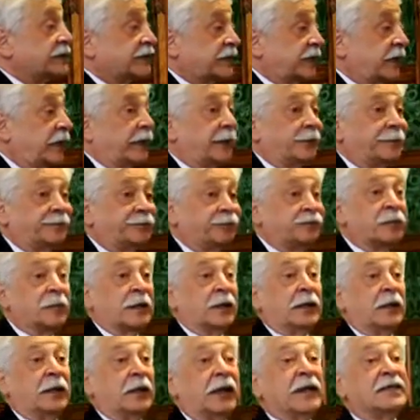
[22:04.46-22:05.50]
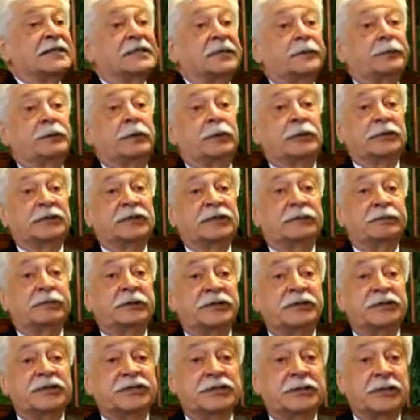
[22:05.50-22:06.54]
the same. I support the
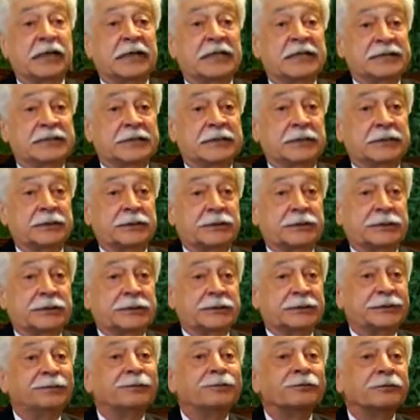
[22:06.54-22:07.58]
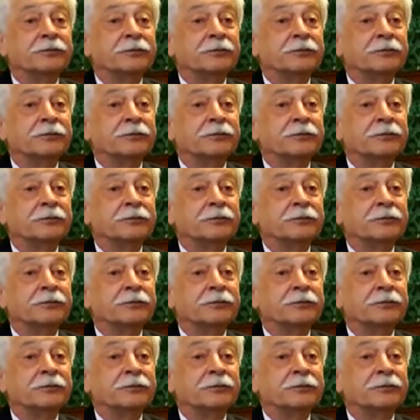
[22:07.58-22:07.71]
British Constitution.